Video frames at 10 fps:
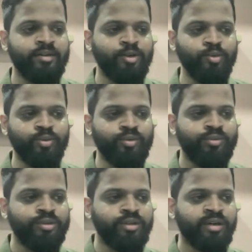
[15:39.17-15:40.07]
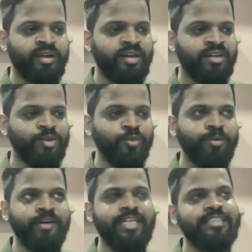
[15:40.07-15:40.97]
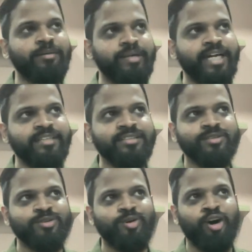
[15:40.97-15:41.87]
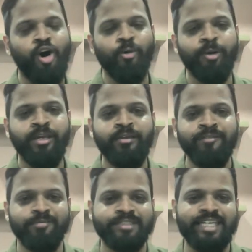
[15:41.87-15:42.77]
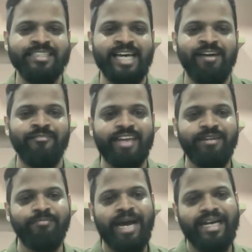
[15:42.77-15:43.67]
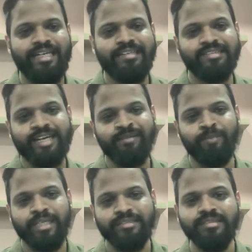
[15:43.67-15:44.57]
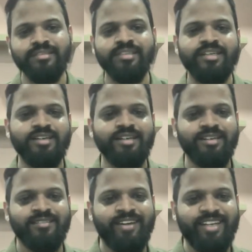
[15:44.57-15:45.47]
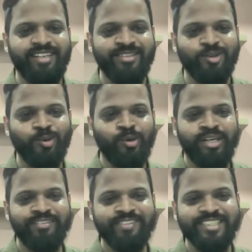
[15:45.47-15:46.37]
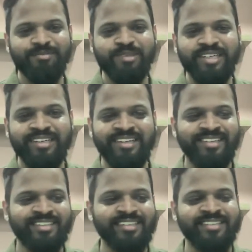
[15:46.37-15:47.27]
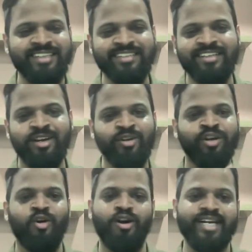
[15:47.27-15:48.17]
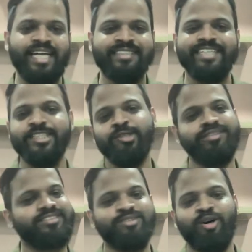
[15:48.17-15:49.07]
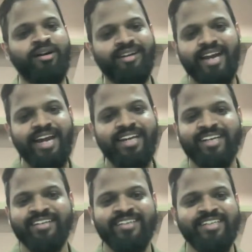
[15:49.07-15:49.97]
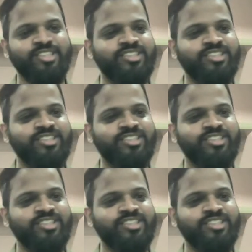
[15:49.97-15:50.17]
you'd be very surprised to know how many websites have very badly designed buttons, very so invisible. The contrast ratio is not right, and